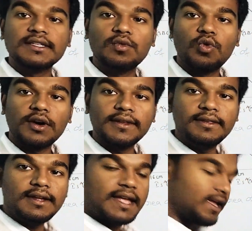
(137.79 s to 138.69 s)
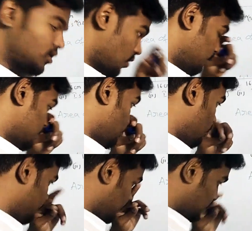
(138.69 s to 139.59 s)
So what is the area of sum
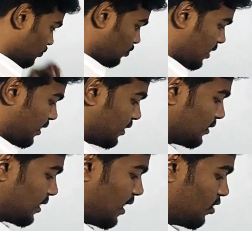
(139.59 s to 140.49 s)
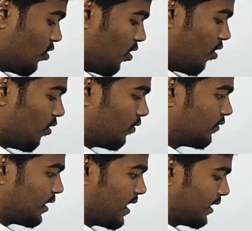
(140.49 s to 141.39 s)
of these two triangles? Area of
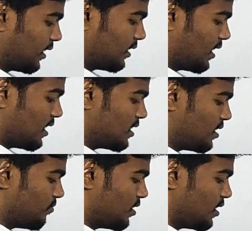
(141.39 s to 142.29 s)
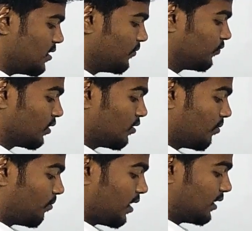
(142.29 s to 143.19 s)
triangle AEB
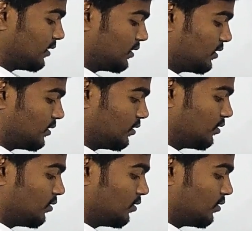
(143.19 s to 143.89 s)
plus